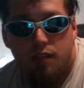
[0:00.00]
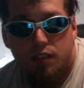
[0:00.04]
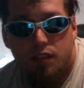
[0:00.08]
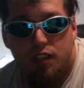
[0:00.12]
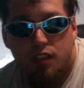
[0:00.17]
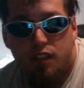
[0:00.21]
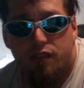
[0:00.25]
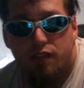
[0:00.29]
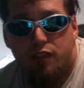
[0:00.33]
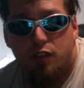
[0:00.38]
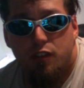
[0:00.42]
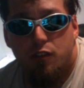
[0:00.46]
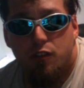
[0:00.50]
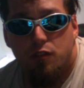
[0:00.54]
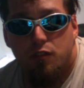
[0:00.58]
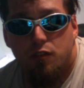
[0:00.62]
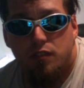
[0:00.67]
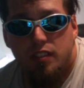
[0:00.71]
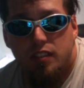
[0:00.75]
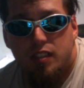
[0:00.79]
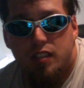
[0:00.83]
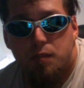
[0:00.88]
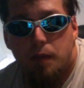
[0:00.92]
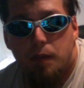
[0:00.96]
the
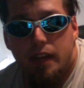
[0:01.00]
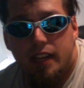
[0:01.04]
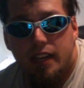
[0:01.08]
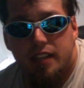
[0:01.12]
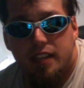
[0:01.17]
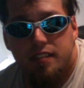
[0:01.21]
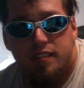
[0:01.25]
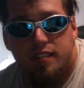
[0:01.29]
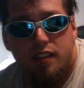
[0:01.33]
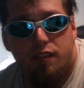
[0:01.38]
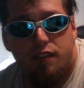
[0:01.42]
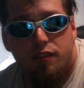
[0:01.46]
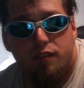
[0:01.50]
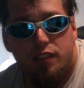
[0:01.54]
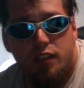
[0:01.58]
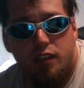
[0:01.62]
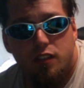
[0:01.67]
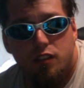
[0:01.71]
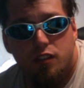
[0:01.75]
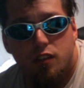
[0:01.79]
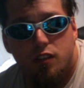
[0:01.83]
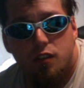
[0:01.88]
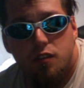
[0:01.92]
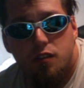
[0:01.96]
difficulty spike is definitely
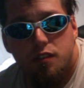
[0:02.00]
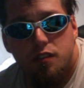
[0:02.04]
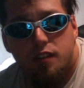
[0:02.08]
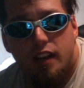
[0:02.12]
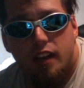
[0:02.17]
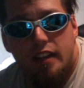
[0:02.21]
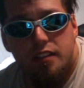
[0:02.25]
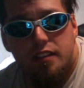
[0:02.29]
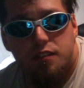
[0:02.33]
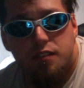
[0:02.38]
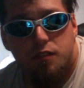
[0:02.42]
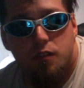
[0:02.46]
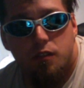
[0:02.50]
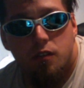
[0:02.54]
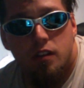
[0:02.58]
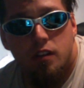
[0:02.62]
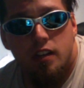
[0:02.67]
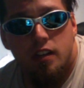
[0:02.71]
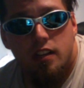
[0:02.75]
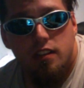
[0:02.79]
on the low side, so